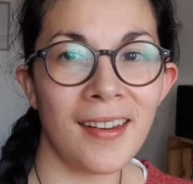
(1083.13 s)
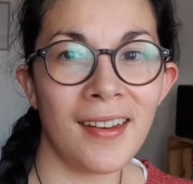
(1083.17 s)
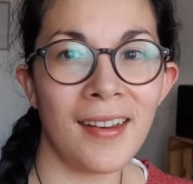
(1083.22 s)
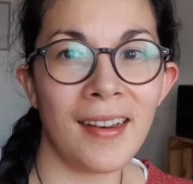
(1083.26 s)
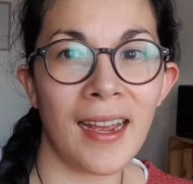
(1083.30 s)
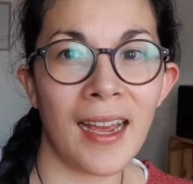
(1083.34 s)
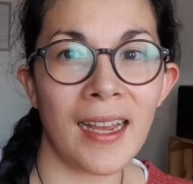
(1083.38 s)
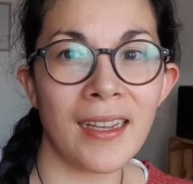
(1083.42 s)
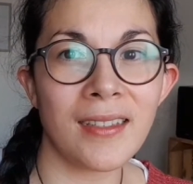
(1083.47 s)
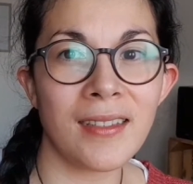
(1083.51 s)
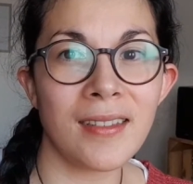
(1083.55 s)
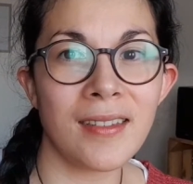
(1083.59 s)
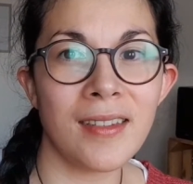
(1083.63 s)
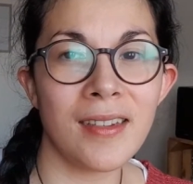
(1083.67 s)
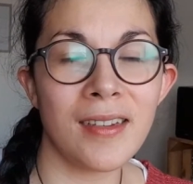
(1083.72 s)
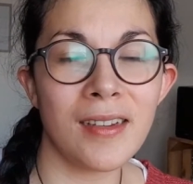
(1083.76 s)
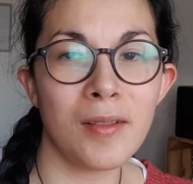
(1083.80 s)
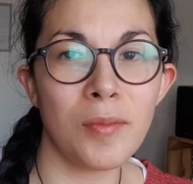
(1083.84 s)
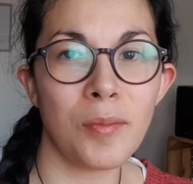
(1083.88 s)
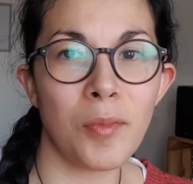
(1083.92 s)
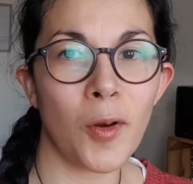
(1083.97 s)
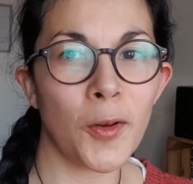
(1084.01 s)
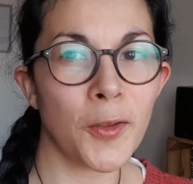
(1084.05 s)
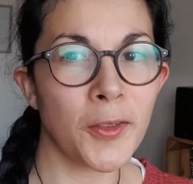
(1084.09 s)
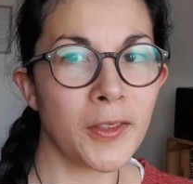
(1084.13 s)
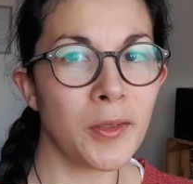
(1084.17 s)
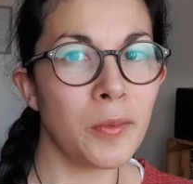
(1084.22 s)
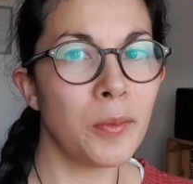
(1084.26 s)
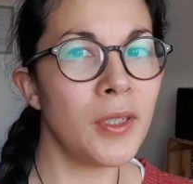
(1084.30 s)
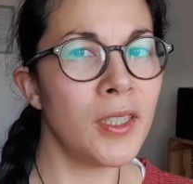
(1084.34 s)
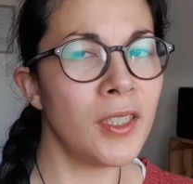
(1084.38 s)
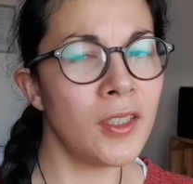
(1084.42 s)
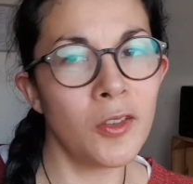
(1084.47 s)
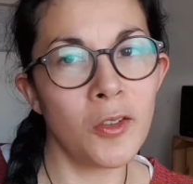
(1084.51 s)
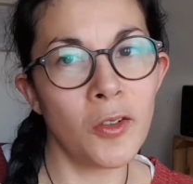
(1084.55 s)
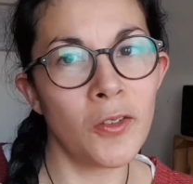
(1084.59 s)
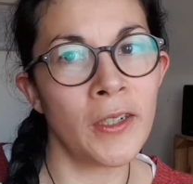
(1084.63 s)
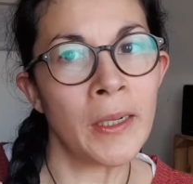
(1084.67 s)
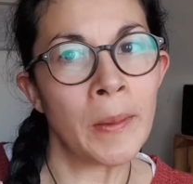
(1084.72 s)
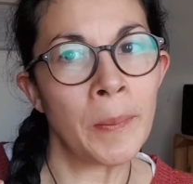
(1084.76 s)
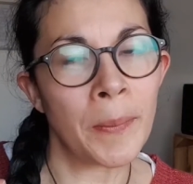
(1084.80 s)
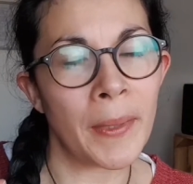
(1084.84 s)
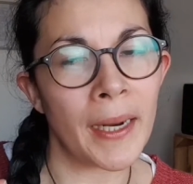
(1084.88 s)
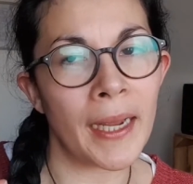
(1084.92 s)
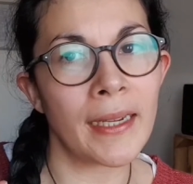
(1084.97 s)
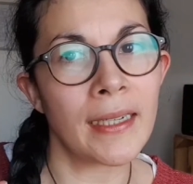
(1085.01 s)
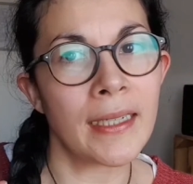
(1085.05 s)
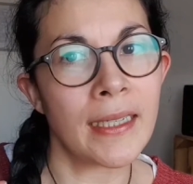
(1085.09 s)
last year, possibly during
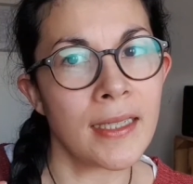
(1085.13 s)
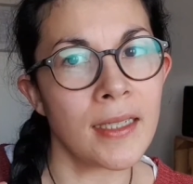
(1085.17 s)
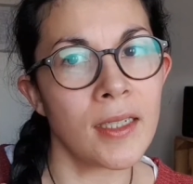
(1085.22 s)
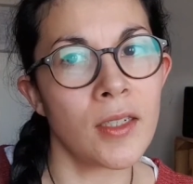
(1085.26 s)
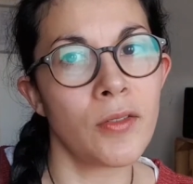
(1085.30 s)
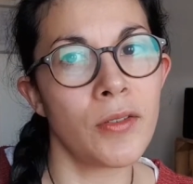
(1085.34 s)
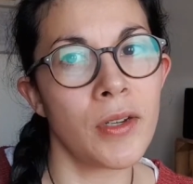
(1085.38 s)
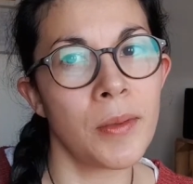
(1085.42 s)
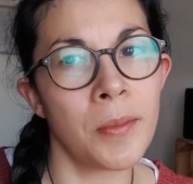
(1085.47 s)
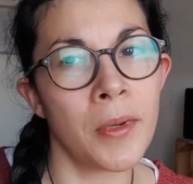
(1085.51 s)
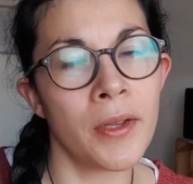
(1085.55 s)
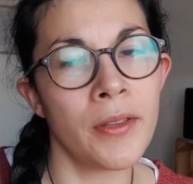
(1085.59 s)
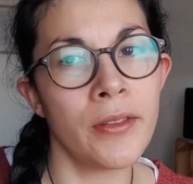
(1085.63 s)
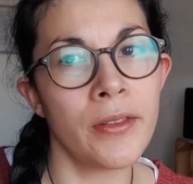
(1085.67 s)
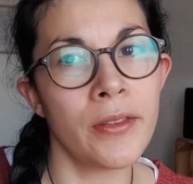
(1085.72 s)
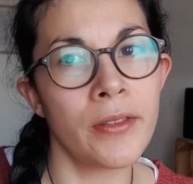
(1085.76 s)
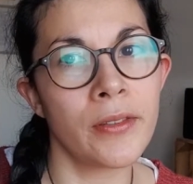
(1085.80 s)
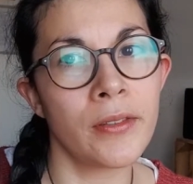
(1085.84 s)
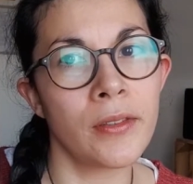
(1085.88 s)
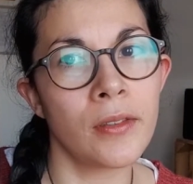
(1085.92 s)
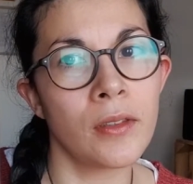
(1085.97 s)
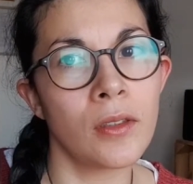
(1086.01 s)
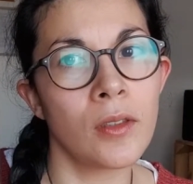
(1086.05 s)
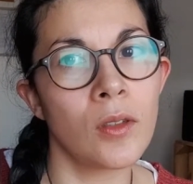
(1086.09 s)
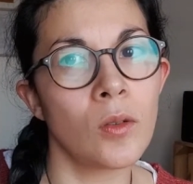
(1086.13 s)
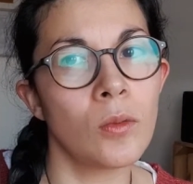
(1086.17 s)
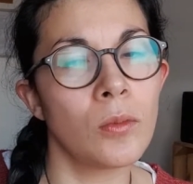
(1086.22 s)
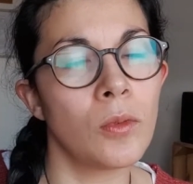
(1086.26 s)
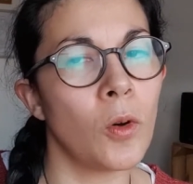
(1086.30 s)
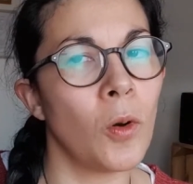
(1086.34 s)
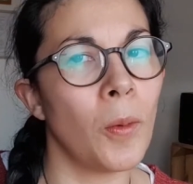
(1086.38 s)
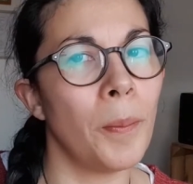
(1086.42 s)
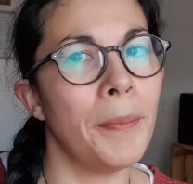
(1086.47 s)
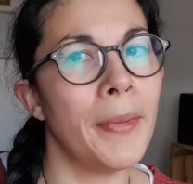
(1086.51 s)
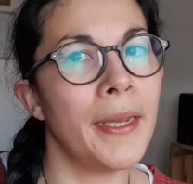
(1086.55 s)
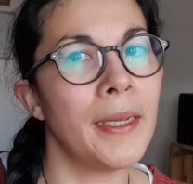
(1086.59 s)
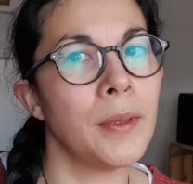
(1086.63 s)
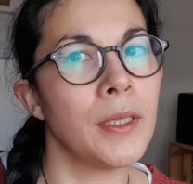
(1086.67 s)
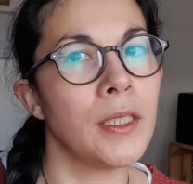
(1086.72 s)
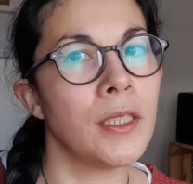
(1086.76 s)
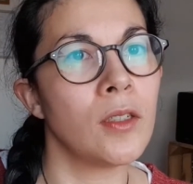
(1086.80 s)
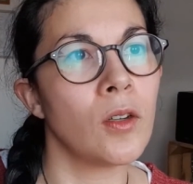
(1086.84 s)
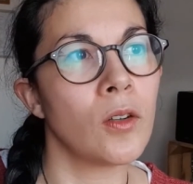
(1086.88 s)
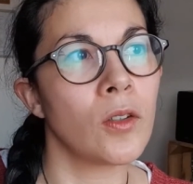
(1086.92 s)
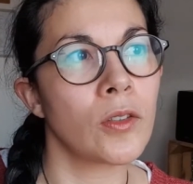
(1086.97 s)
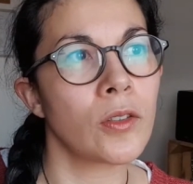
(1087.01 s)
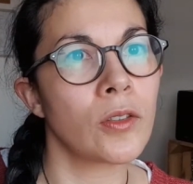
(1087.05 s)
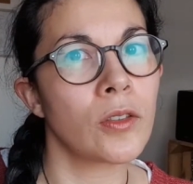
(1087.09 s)
Black History Month, or maybe
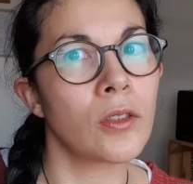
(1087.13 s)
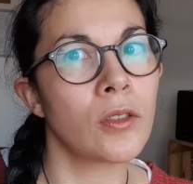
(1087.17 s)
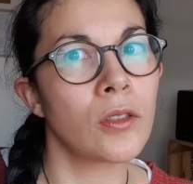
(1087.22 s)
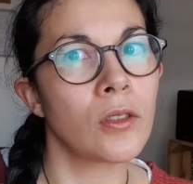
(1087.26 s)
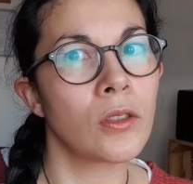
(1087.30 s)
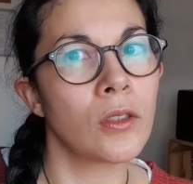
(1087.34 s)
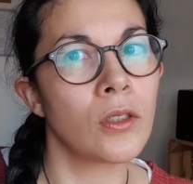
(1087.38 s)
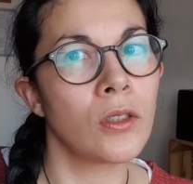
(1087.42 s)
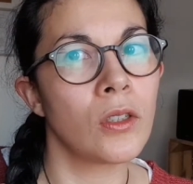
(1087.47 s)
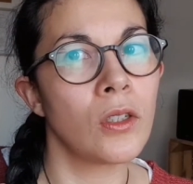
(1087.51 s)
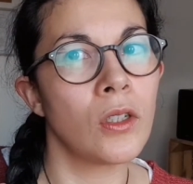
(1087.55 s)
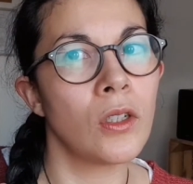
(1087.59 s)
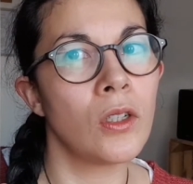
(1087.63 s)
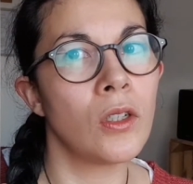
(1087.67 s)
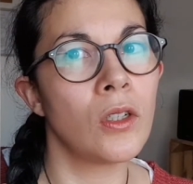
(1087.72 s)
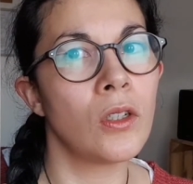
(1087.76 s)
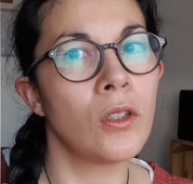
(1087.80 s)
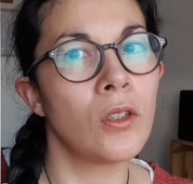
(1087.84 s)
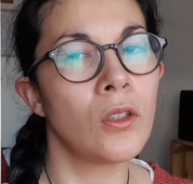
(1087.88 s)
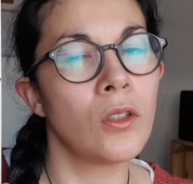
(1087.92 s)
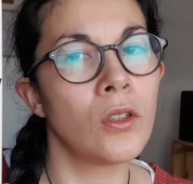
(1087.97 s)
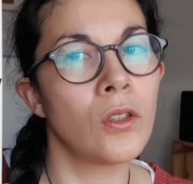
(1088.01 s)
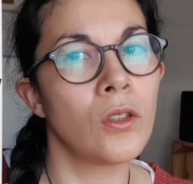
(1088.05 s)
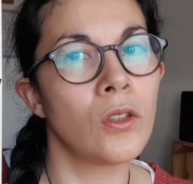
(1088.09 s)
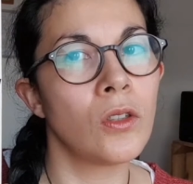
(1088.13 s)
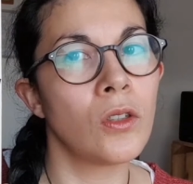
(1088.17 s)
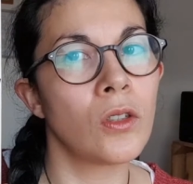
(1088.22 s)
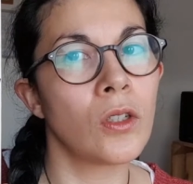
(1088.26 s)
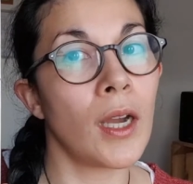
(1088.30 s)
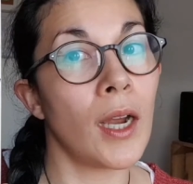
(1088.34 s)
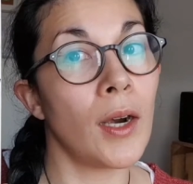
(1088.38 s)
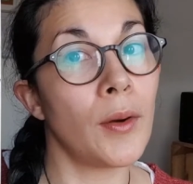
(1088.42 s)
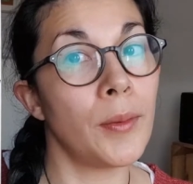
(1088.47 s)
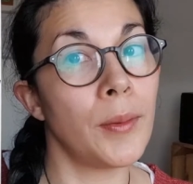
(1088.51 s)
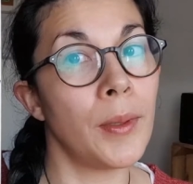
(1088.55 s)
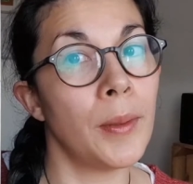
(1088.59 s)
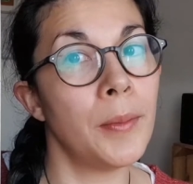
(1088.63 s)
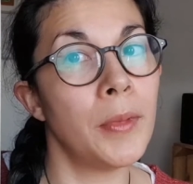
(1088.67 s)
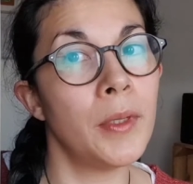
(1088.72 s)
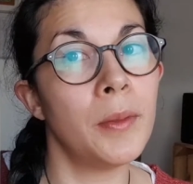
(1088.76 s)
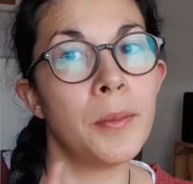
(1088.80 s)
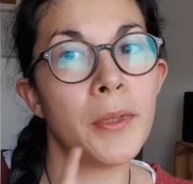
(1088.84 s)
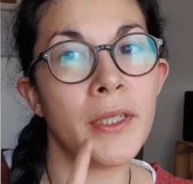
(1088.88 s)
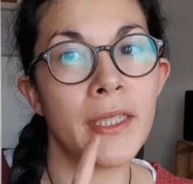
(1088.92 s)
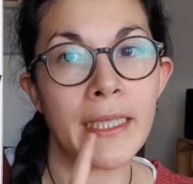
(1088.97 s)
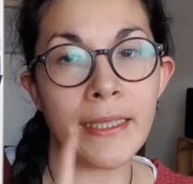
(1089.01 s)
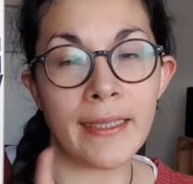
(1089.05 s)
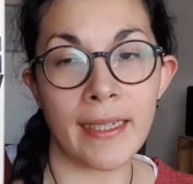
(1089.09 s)
not. Can't remember,
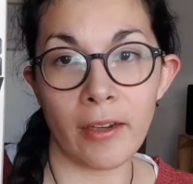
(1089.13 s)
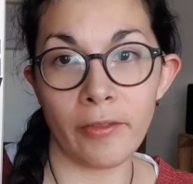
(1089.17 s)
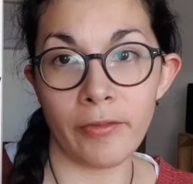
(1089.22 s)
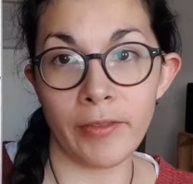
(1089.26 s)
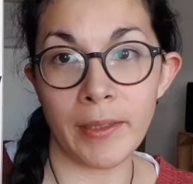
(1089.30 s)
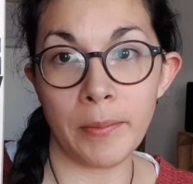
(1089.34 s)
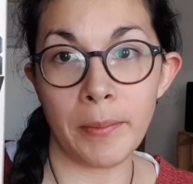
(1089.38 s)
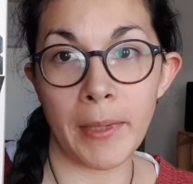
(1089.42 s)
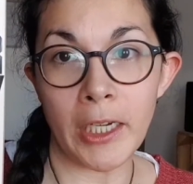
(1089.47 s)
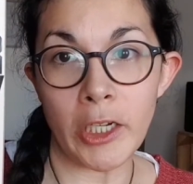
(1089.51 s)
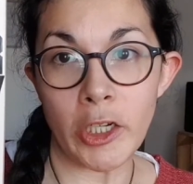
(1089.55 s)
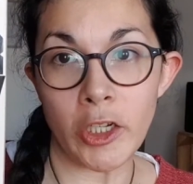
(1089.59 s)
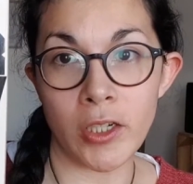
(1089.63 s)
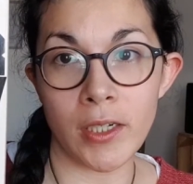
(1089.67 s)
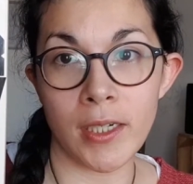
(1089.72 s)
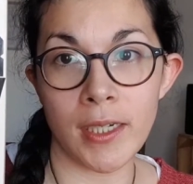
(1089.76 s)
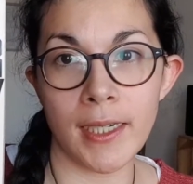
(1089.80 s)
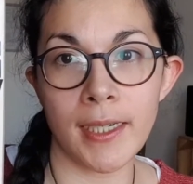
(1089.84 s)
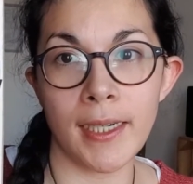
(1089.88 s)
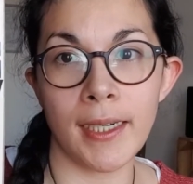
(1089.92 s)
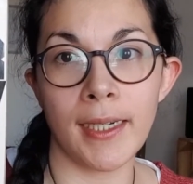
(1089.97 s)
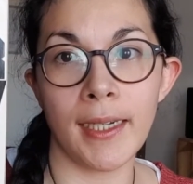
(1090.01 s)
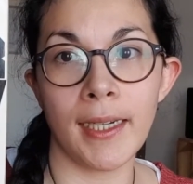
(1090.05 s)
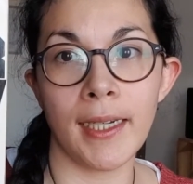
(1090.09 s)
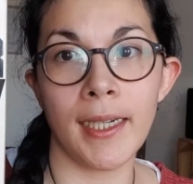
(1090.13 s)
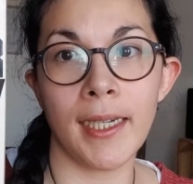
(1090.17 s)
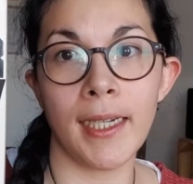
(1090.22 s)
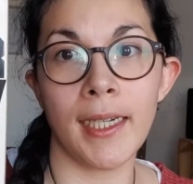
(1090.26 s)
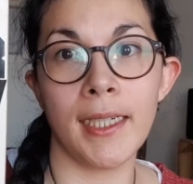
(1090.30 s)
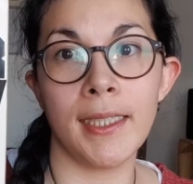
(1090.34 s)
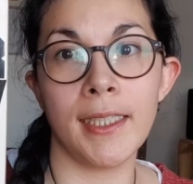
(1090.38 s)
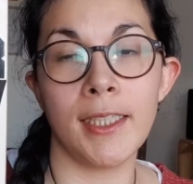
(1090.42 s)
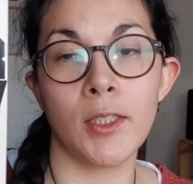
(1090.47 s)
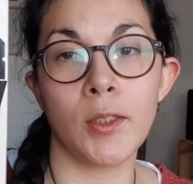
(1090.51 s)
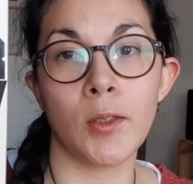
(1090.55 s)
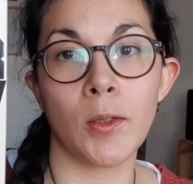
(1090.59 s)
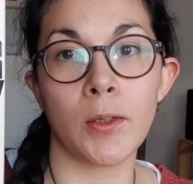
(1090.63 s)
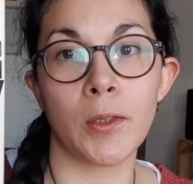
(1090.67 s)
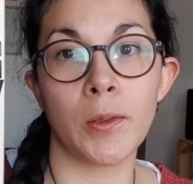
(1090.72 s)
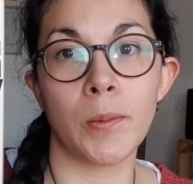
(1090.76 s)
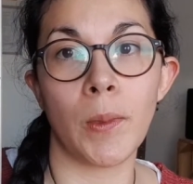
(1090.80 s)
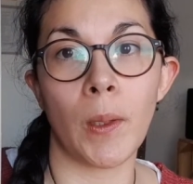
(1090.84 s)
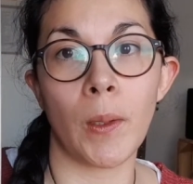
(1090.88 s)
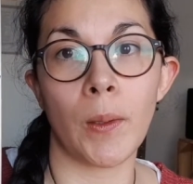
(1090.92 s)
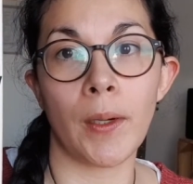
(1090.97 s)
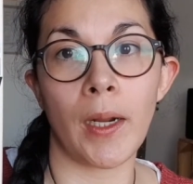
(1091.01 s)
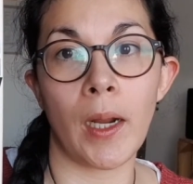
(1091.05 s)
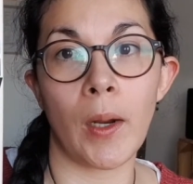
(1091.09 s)
but he definitely mentioned it, and he talked
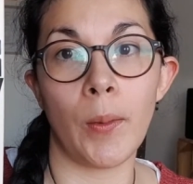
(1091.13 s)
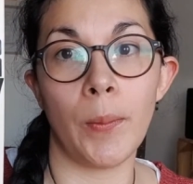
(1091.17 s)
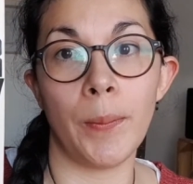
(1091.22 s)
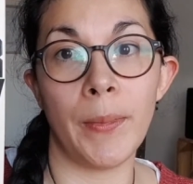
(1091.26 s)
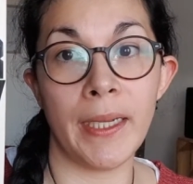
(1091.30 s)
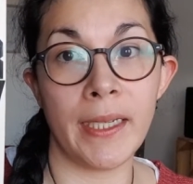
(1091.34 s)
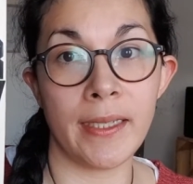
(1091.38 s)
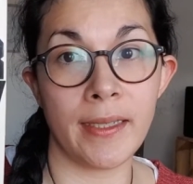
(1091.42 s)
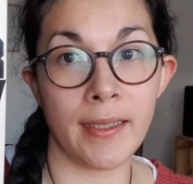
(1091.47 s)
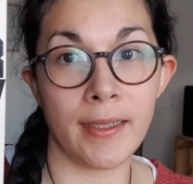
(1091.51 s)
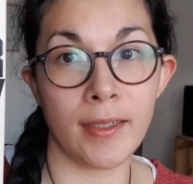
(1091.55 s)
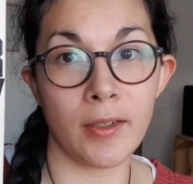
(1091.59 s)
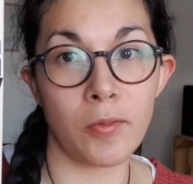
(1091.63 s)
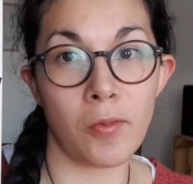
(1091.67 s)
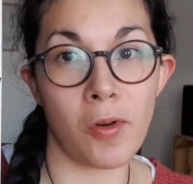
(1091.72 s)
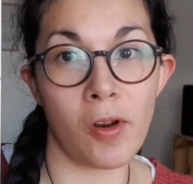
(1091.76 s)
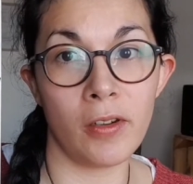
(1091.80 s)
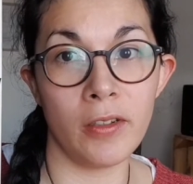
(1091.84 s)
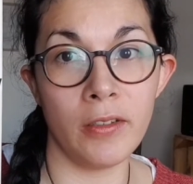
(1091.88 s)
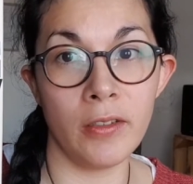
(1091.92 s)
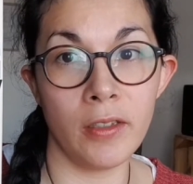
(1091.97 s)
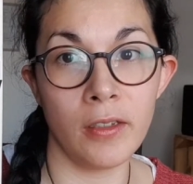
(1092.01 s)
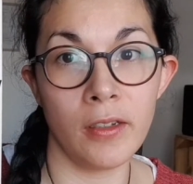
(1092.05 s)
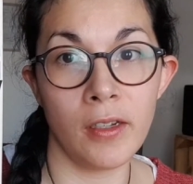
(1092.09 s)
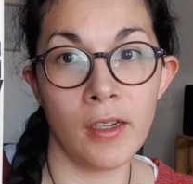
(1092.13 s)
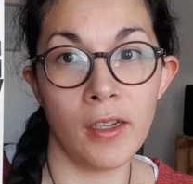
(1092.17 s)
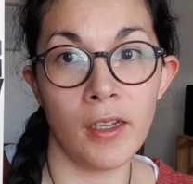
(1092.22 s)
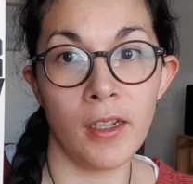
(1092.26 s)
about how amazing it was,